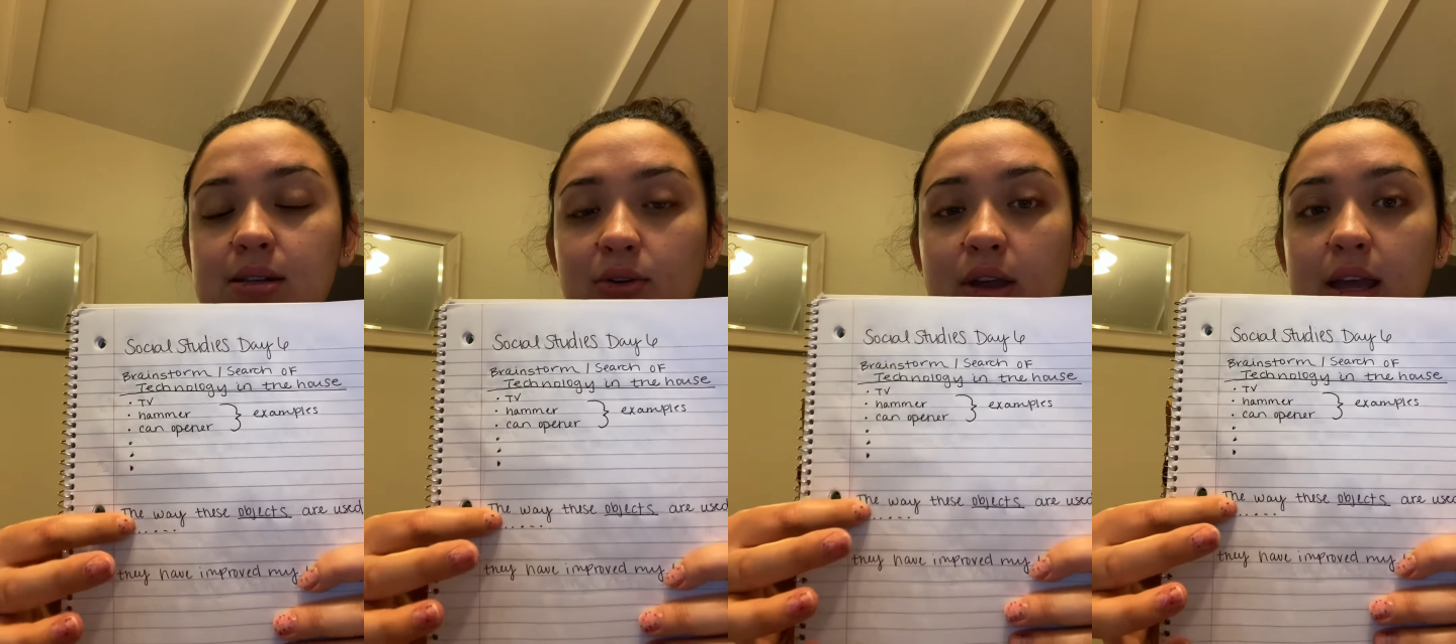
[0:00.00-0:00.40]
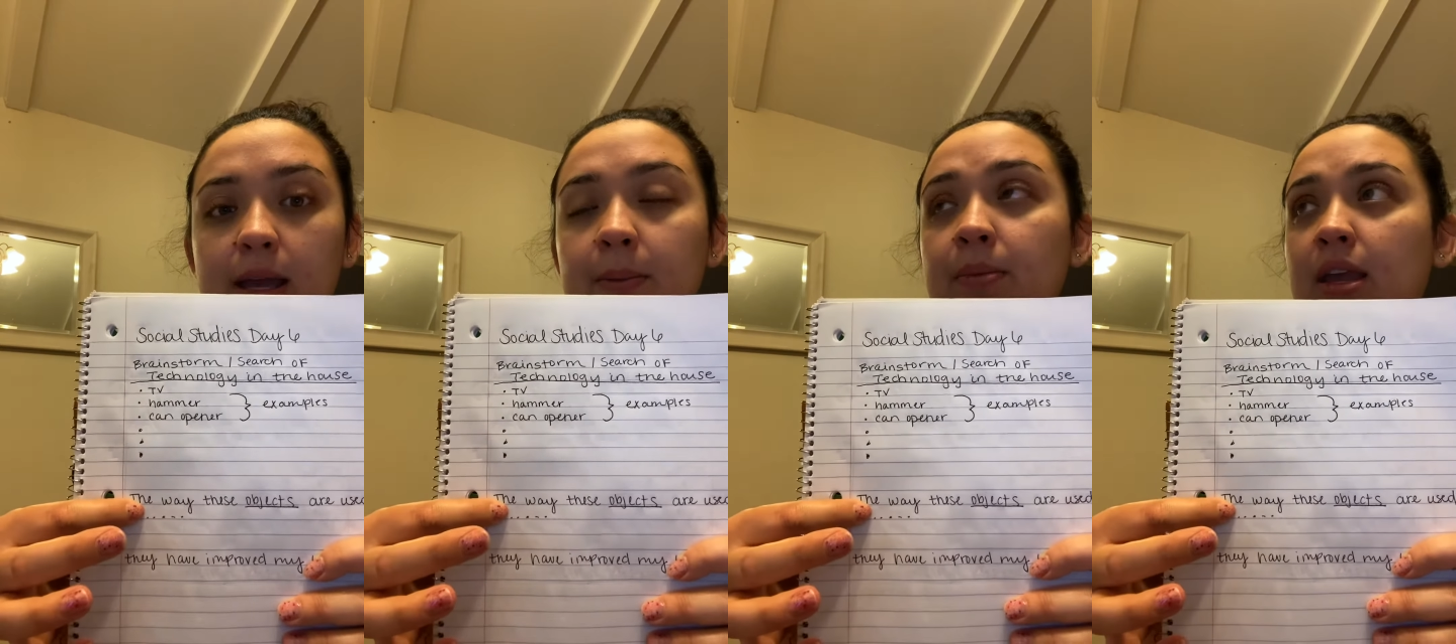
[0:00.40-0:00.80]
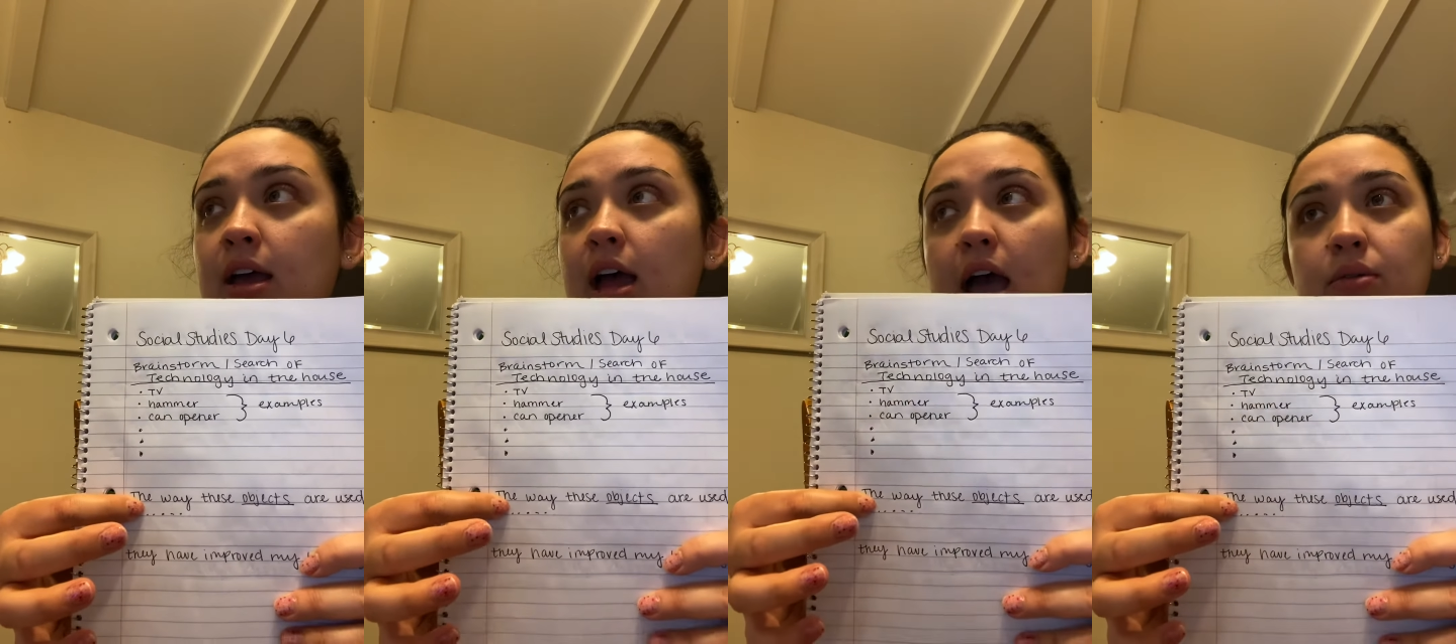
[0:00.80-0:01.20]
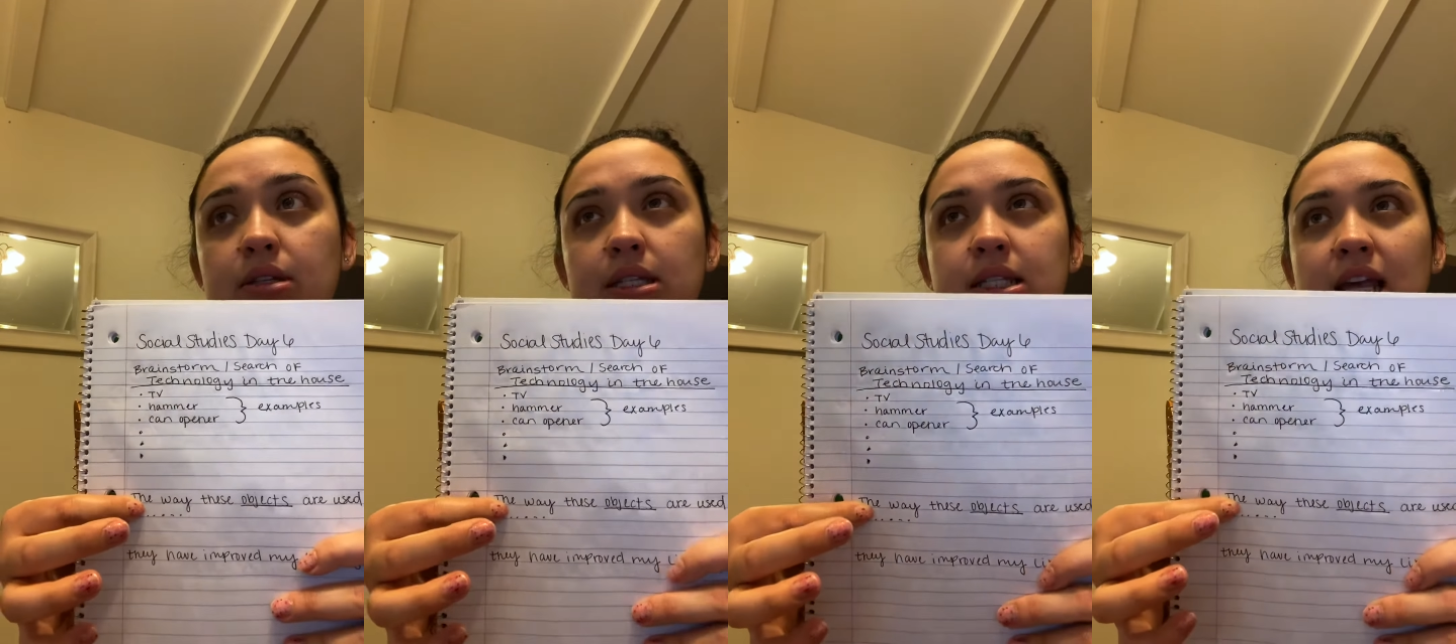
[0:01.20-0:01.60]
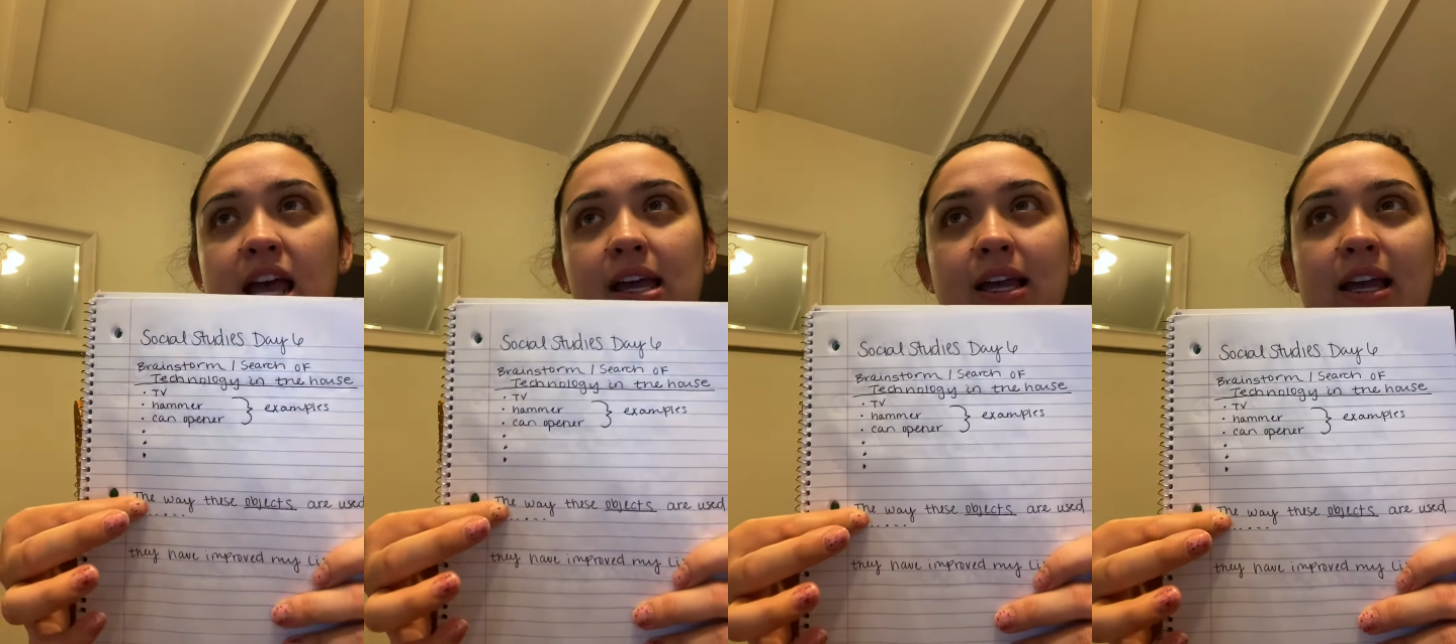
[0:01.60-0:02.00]
Okay, I would
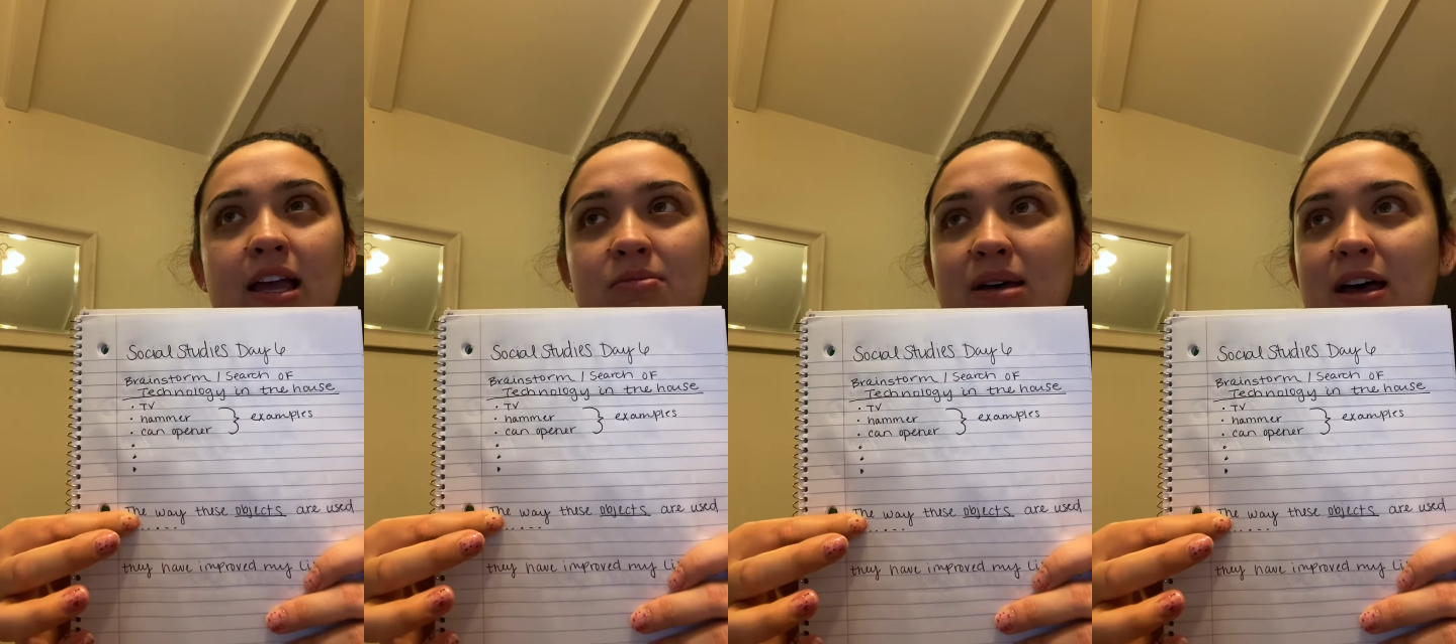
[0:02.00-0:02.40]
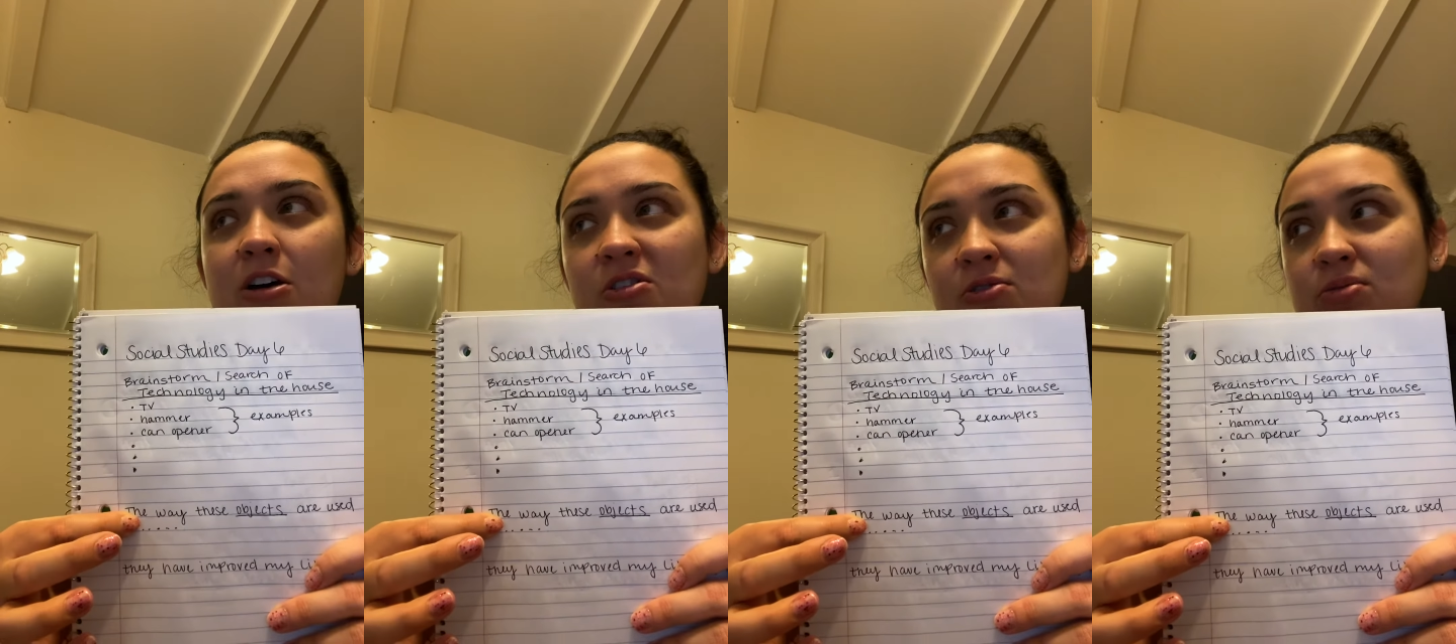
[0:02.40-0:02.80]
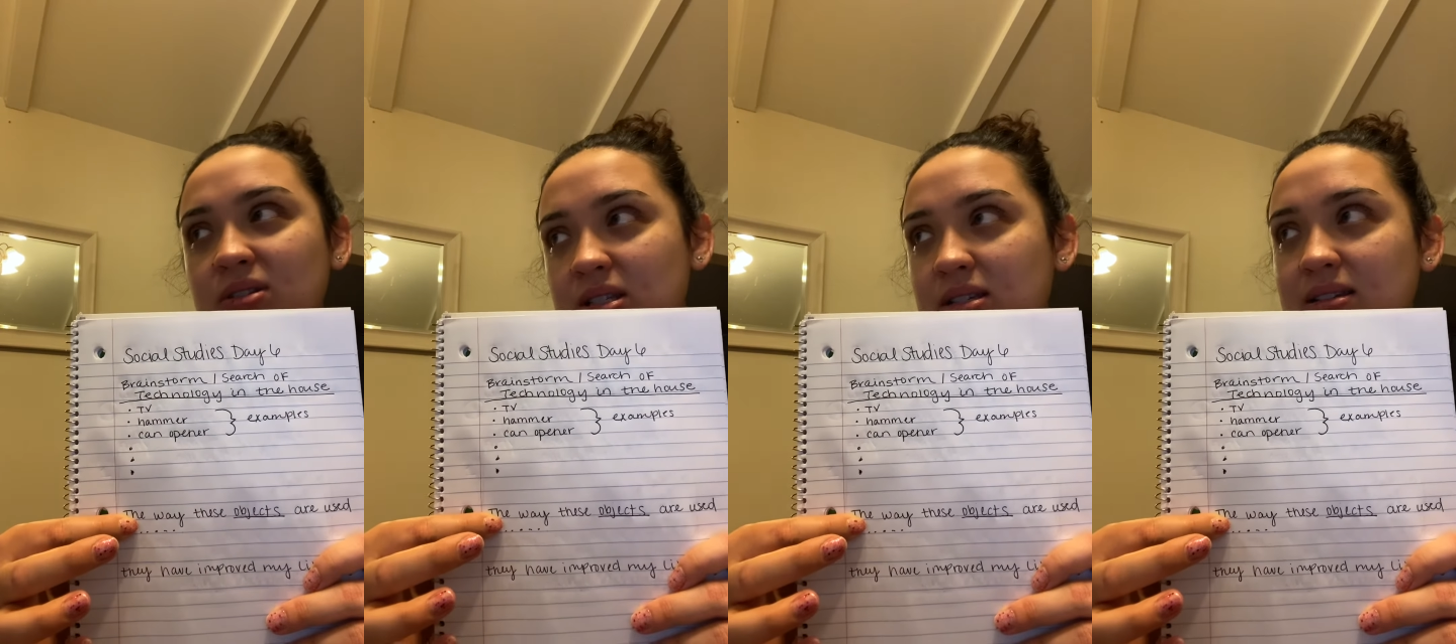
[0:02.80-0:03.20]
say about